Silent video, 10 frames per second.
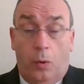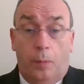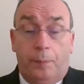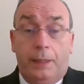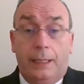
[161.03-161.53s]

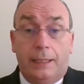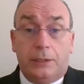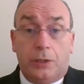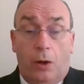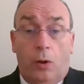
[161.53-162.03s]

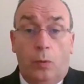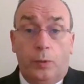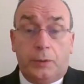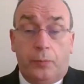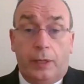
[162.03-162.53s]
Obedience
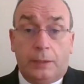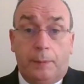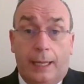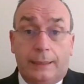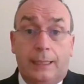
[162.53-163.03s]
always brings
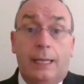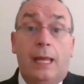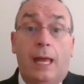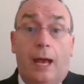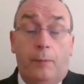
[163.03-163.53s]
blessing.
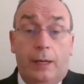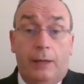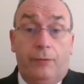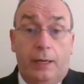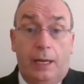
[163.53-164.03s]
And we're
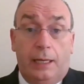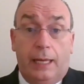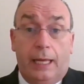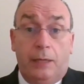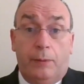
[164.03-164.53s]
living in a
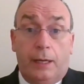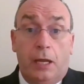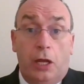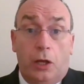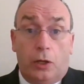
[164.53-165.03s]
day
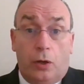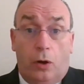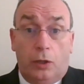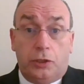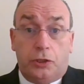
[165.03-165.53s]
when
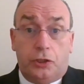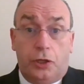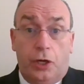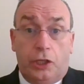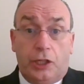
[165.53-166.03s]
God's
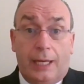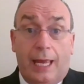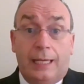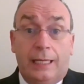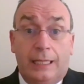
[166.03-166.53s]
church
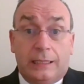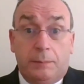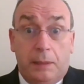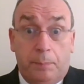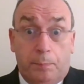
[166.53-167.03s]
again needs to
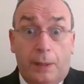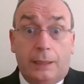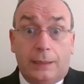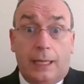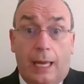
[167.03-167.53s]
be
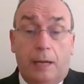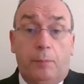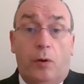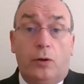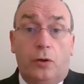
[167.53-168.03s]
built again
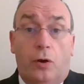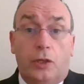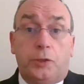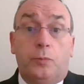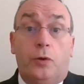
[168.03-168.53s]
upon
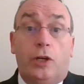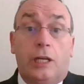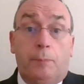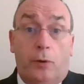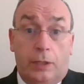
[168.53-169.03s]
God's word
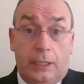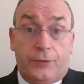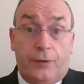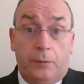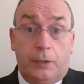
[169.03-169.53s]
and upon his
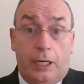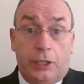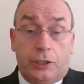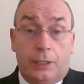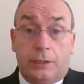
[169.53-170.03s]

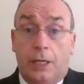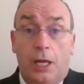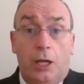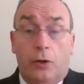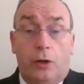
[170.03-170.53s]
foundations,
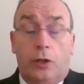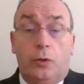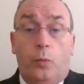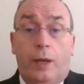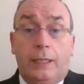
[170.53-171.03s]
not on
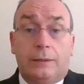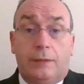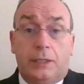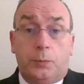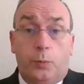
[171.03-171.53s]
the ways
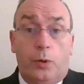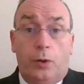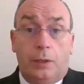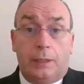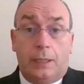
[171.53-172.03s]
of this
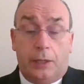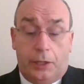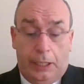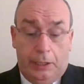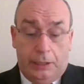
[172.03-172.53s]
world and the
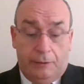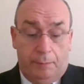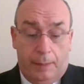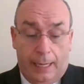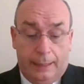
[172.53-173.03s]
theories of
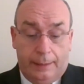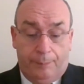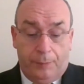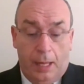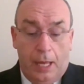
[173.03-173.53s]
men.
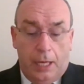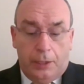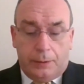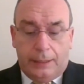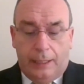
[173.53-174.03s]

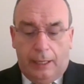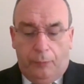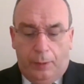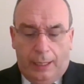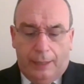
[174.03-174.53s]
You see,
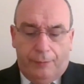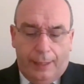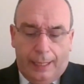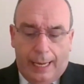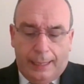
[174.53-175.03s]
if we are
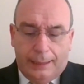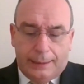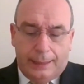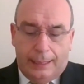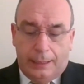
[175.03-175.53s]
living in any
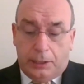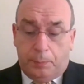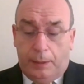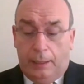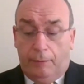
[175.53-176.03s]
sin, the
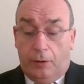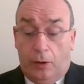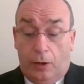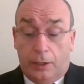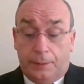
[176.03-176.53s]
Spirit of
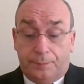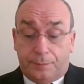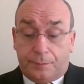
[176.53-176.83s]
God